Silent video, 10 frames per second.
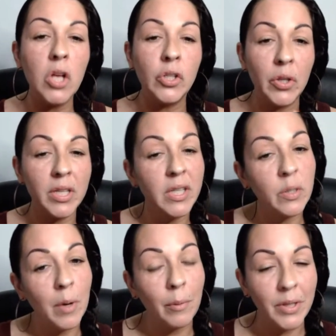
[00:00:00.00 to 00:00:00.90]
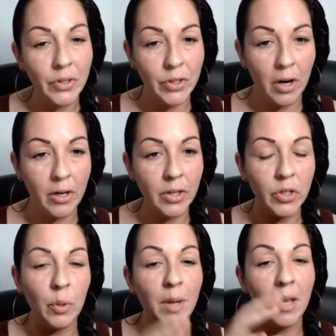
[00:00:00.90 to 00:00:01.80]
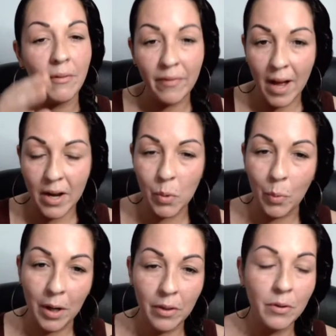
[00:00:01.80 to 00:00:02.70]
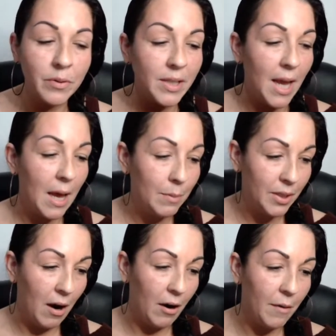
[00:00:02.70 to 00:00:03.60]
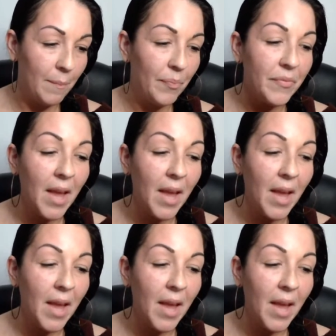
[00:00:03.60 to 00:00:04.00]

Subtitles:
So this is where we start. So we can find where those gaps are.